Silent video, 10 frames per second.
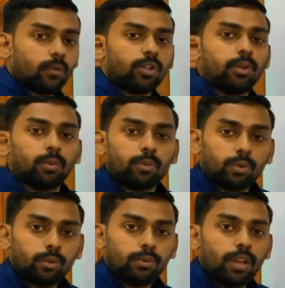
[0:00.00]
what to do?
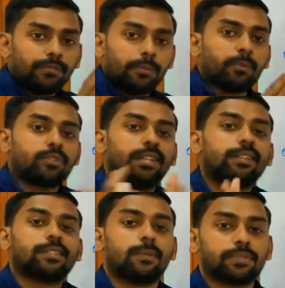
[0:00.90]
You have to proceed
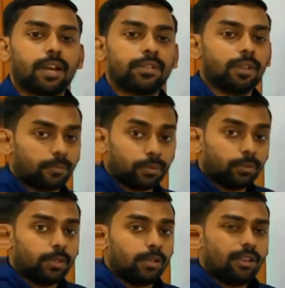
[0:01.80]
the steps up
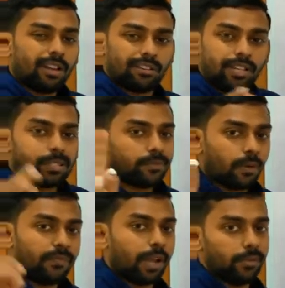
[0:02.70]
to at least
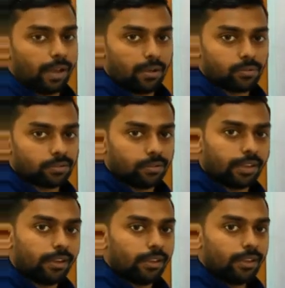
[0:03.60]
for 5 values,
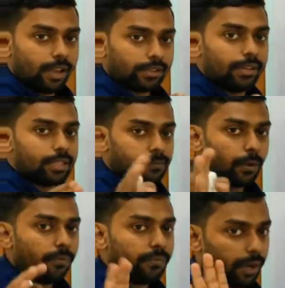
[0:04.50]
okay, at least
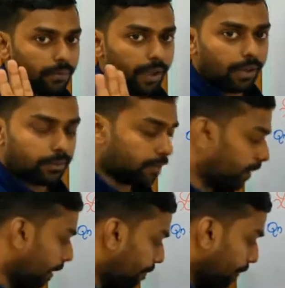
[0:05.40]
for 5 values.
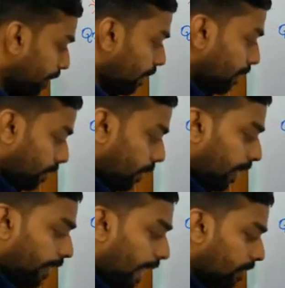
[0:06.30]
Yeah. So
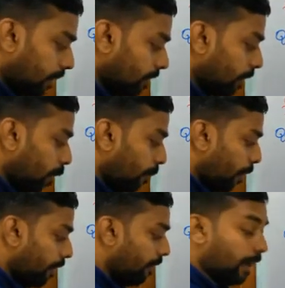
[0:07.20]
here the answer is
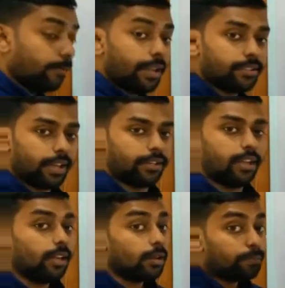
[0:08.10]
0.1 base
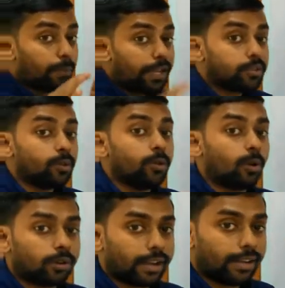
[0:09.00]
8. Please do
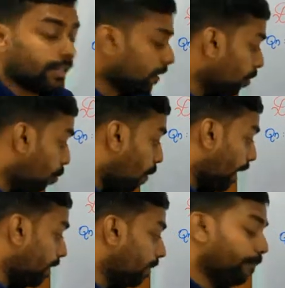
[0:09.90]
not write
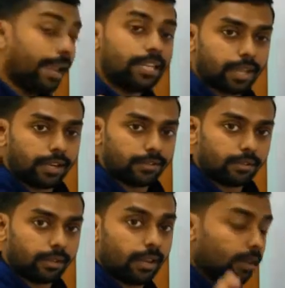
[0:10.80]
1 base 8,
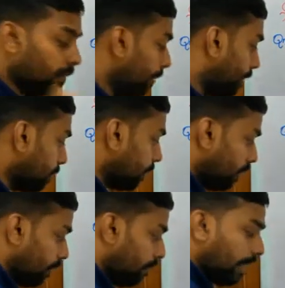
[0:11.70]
okay, because
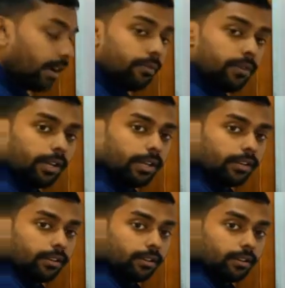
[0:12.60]
we are
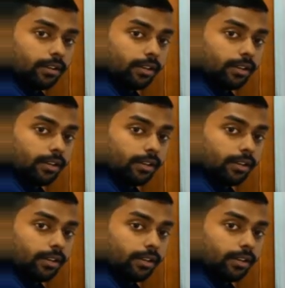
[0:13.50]
converting